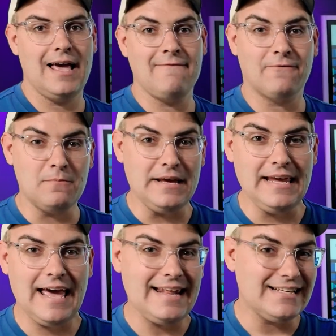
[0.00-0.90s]
And for
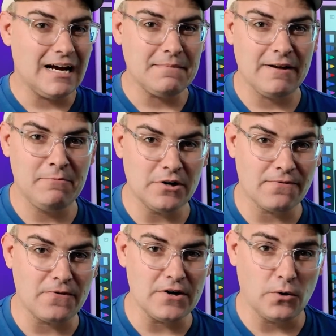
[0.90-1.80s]
me, anytime that I've put a
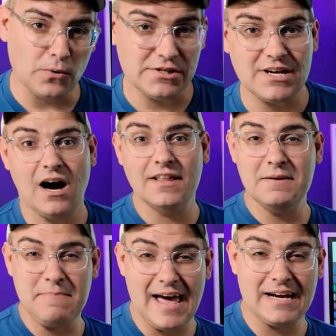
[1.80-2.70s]
free course on
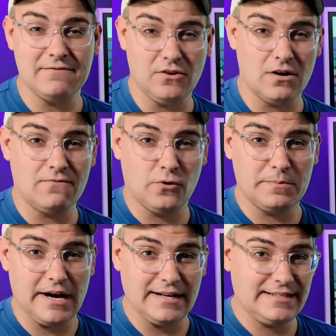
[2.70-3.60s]
the back of long
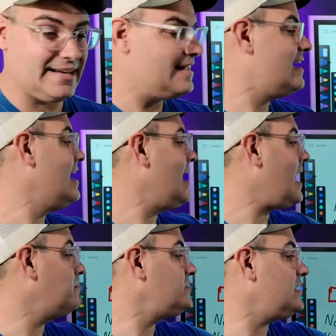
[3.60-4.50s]
form content,
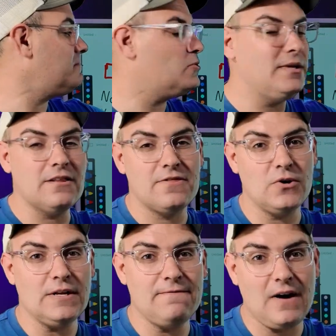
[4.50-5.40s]
I'm seeing between a
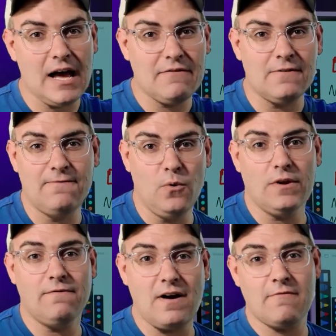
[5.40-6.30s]
35 and a
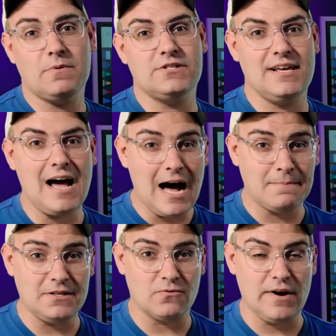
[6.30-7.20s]
45%
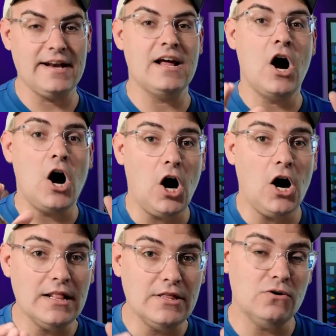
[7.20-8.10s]
opt-in rate
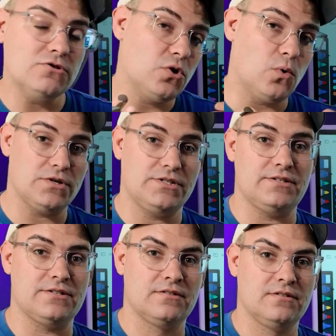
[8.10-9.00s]
on those
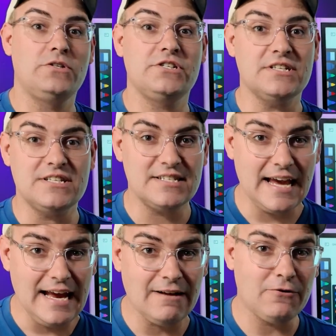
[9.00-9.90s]
courses, which is
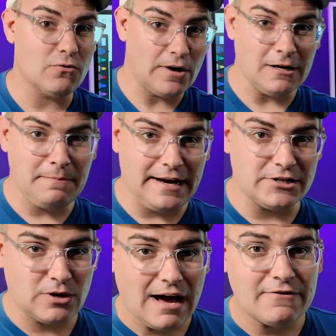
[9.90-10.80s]
insane if you're running
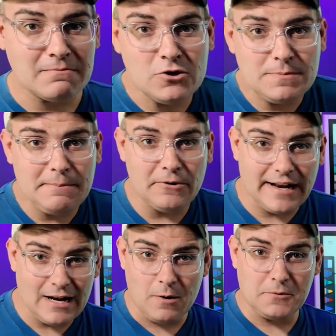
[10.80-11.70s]
paid traffic. Most people are
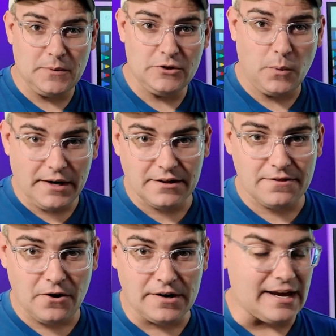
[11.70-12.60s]
getting anywhere between 20 to
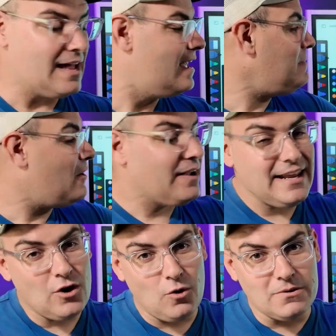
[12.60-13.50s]
30. I'm now
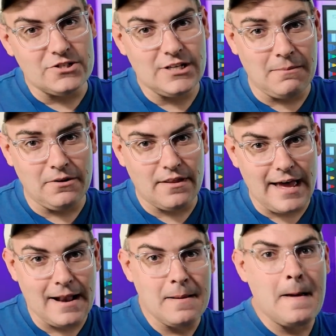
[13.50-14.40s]
getting almost double
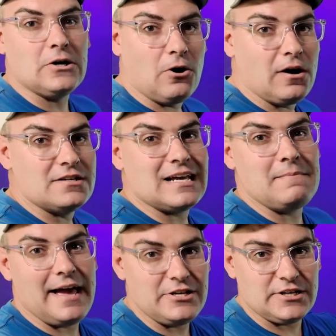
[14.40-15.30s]
that because
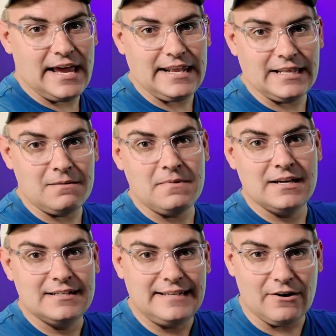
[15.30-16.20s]
I'm educating them
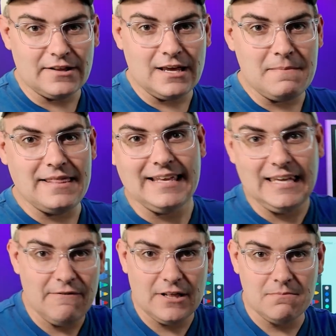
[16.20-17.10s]
telling them and then
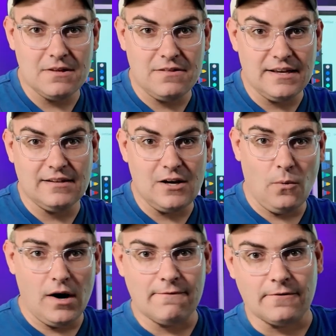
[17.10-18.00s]
giving them the thing that they
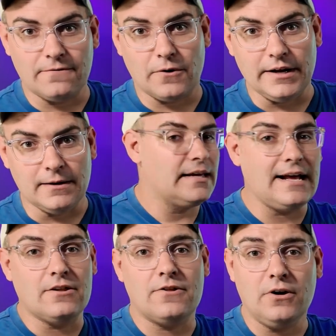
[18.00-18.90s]
want for free.
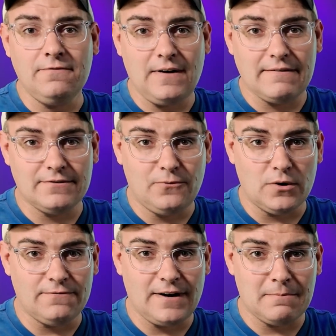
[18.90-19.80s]
Again, 35 to
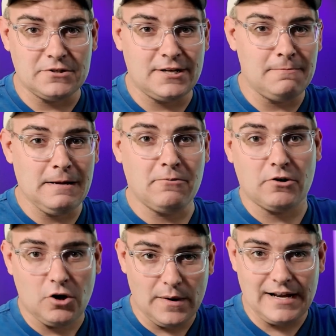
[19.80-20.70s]
45% of people
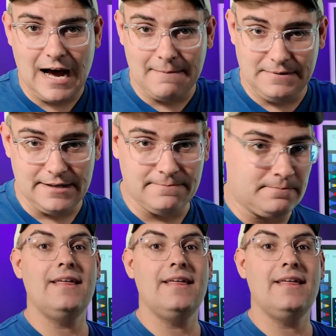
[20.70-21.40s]
are going to opt in.